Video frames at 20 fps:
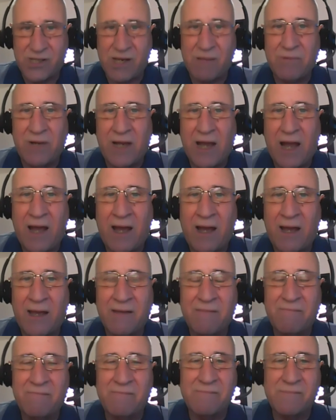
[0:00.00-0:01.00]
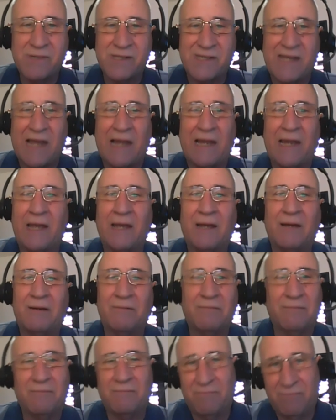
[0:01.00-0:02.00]
guy selling
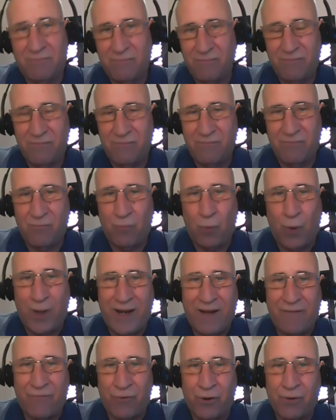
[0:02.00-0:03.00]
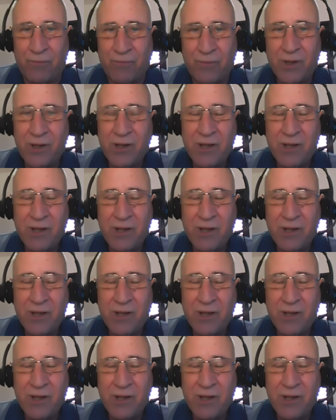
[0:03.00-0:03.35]
whatever